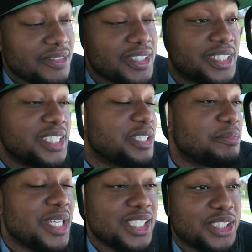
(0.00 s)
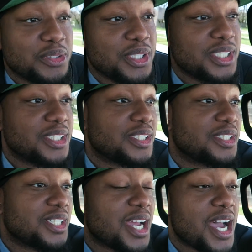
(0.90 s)
Virginia Beach to
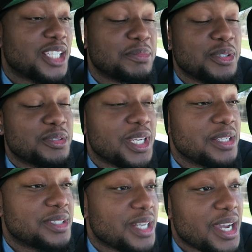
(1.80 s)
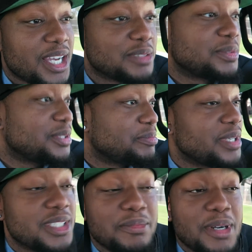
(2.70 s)
the hospital, take him to the hospital,
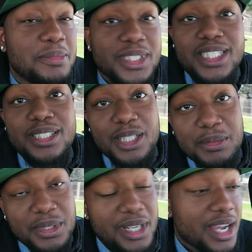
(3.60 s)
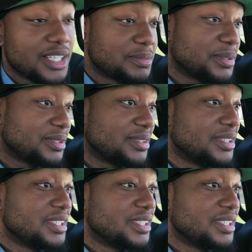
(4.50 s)
picked him up and then took him to the hospital.